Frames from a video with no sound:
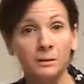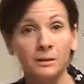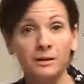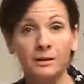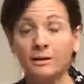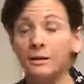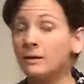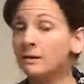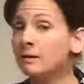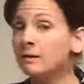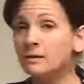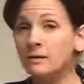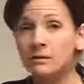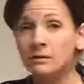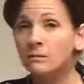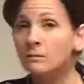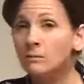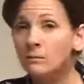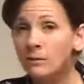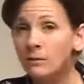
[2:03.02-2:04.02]
glue it there.
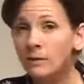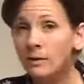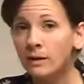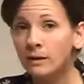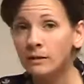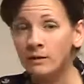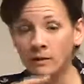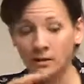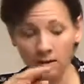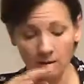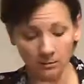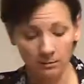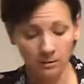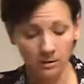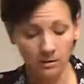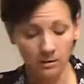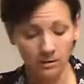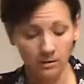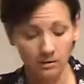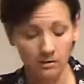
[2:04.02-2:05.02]
Don't move it
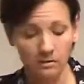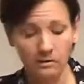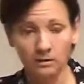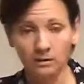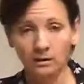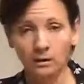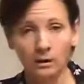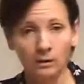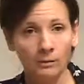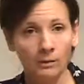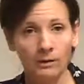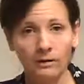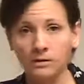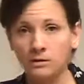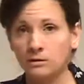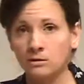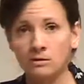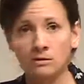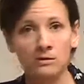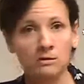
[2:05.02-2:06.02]
when you're in the low
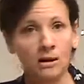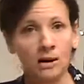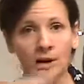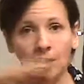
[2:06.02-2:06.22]
register,